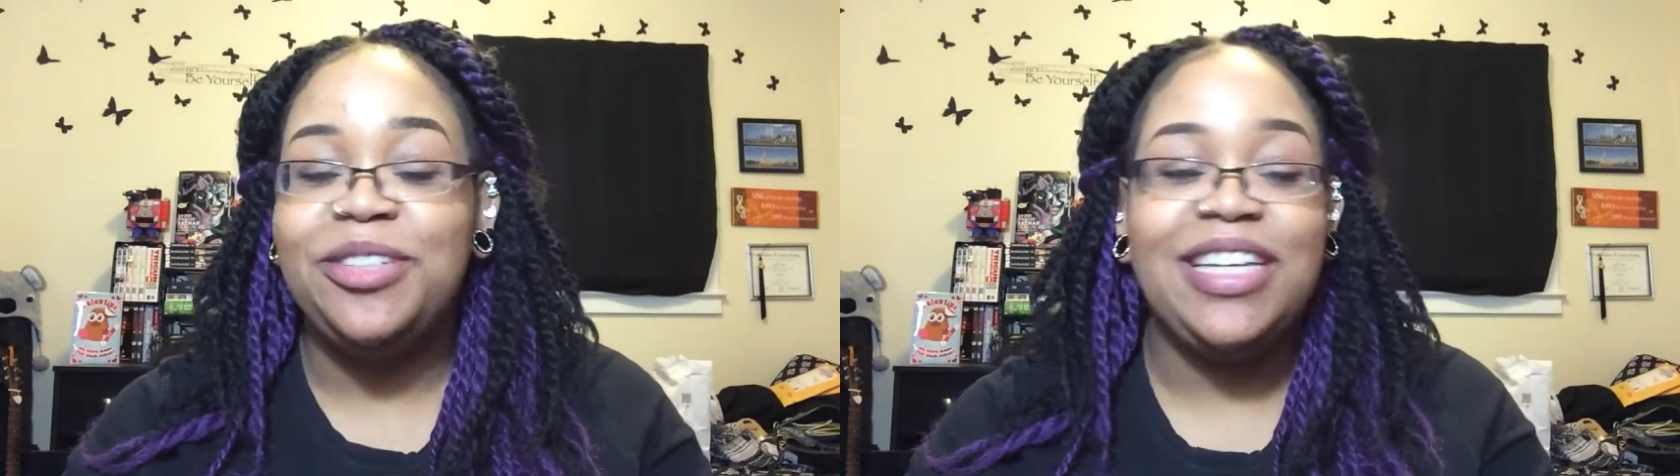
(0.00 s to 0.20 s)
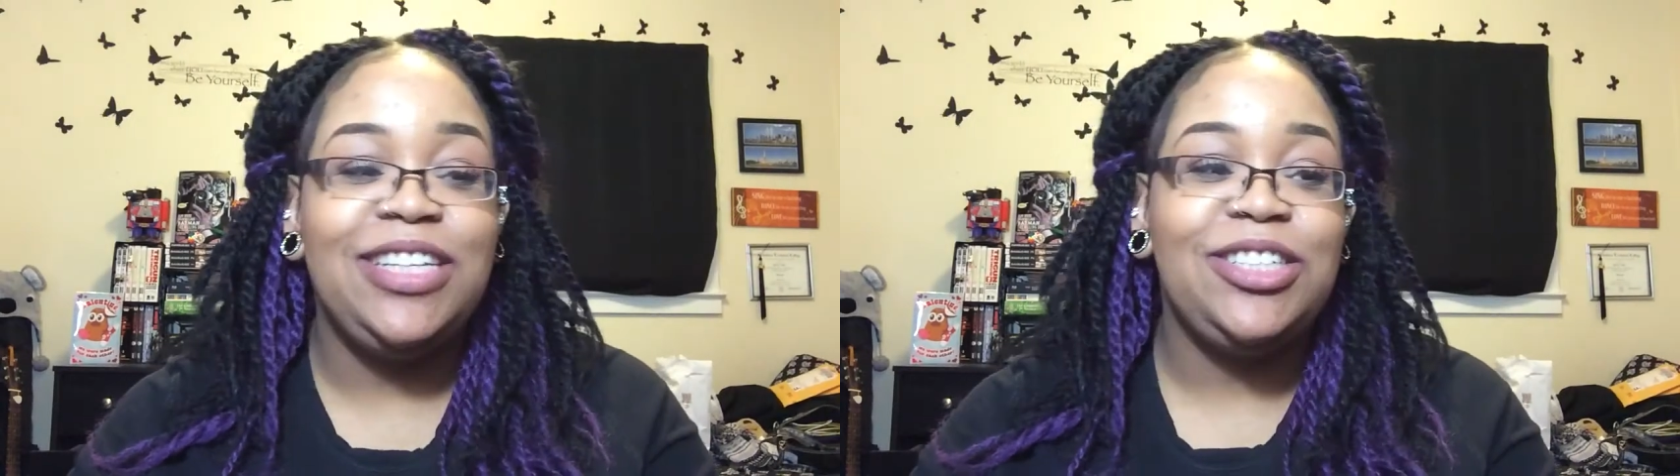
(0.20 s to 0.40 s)

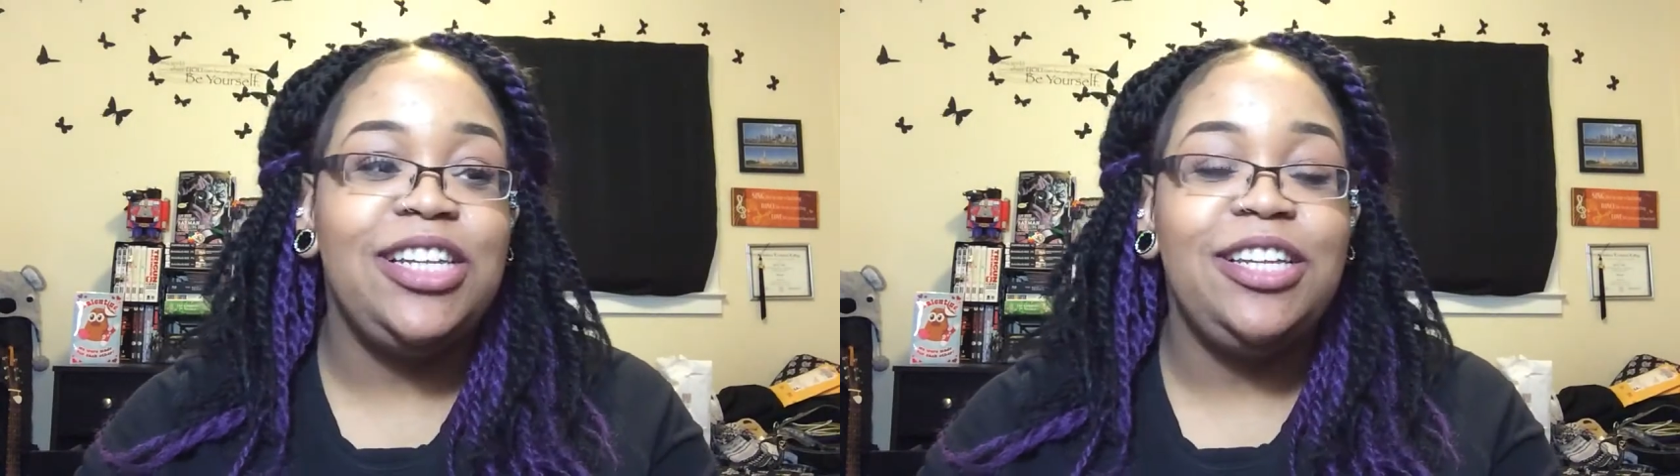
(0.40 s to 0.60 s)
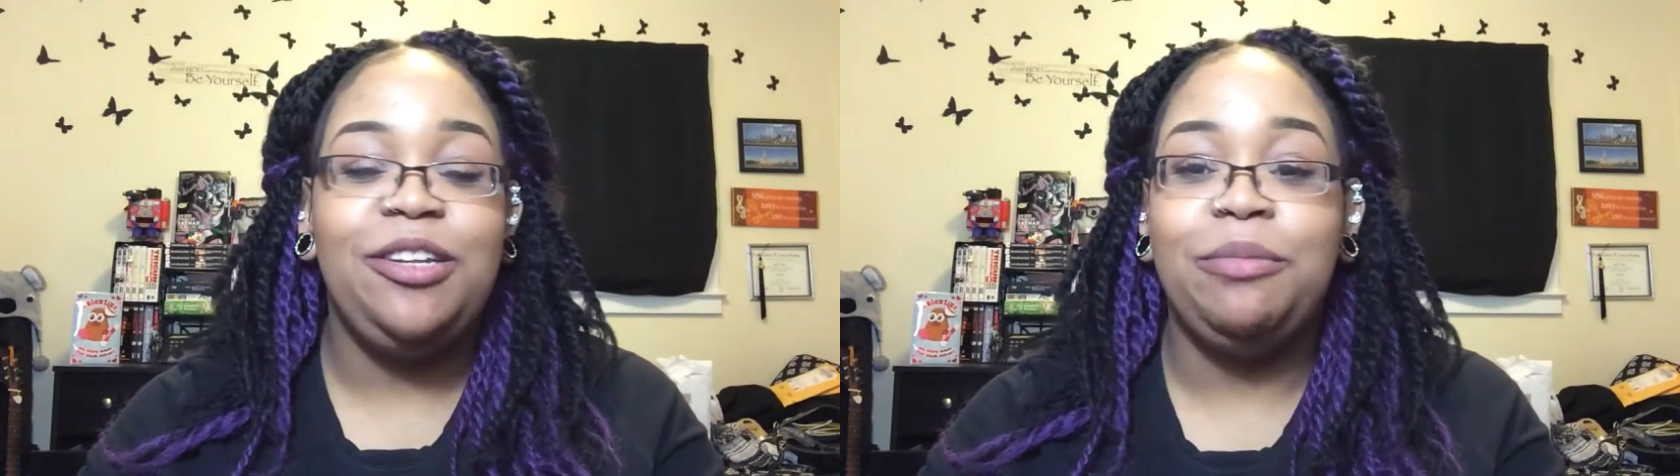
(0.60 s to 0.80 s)
like
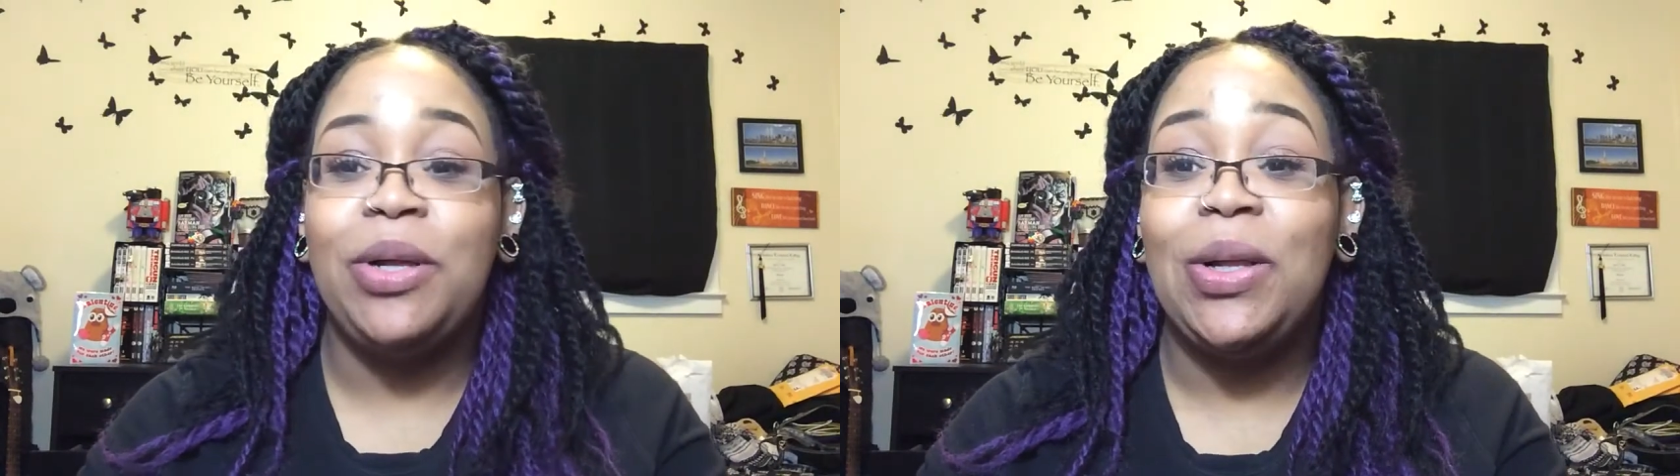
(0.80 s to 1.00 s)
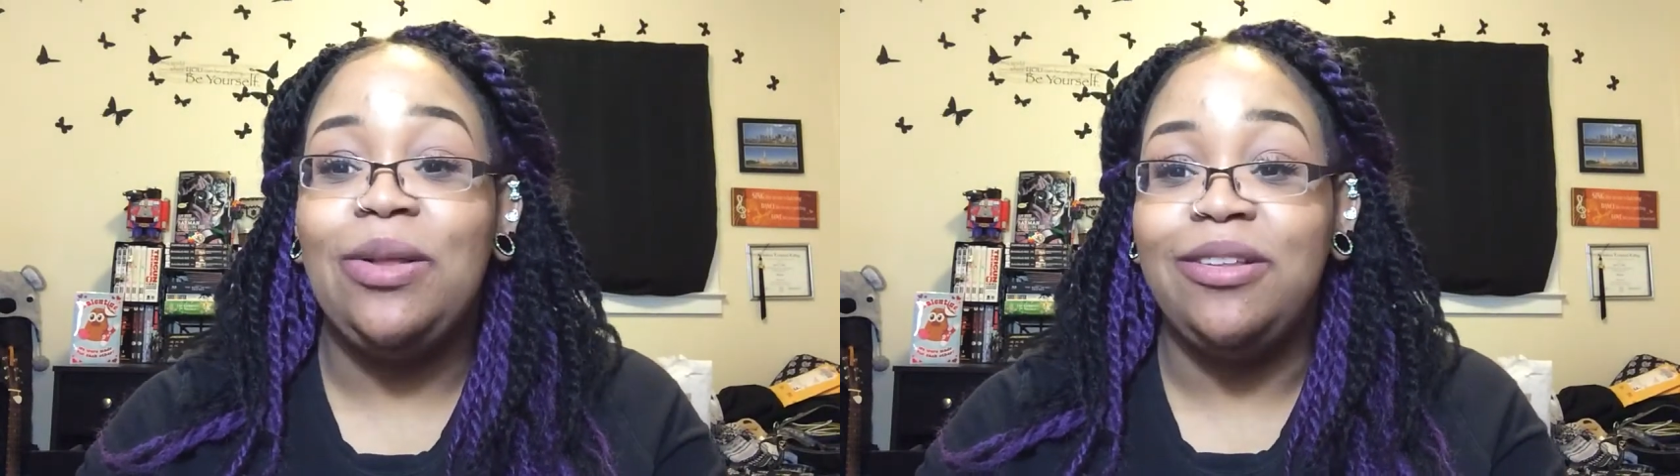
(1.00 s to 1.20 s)
jelly
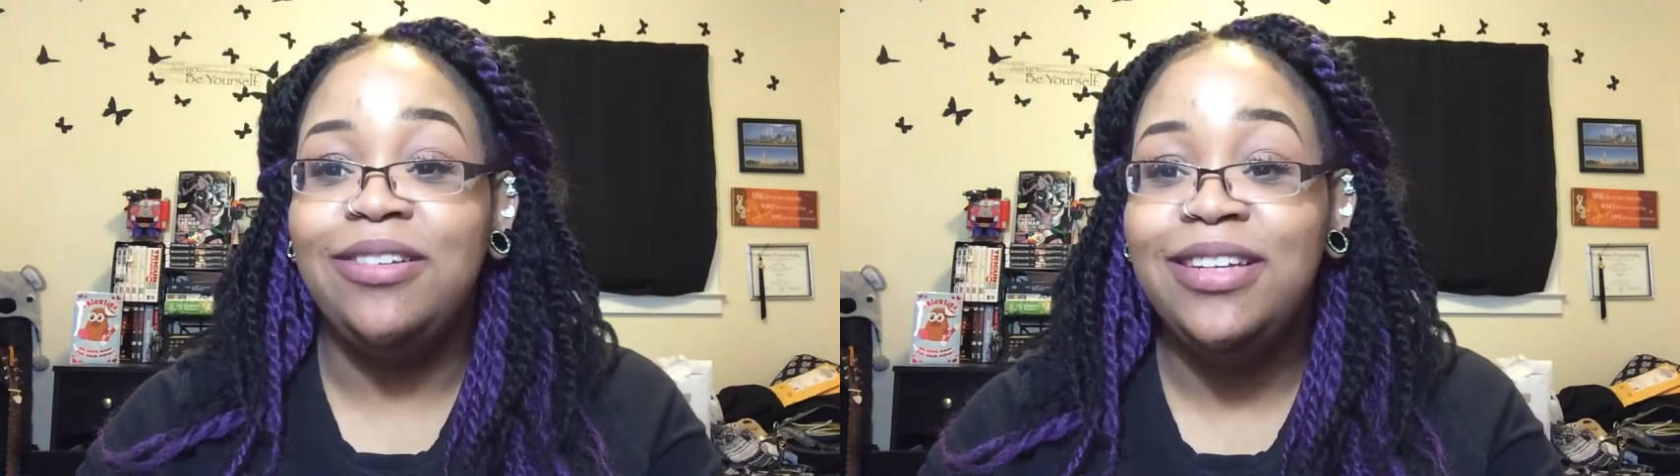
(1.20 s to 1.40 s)
ball.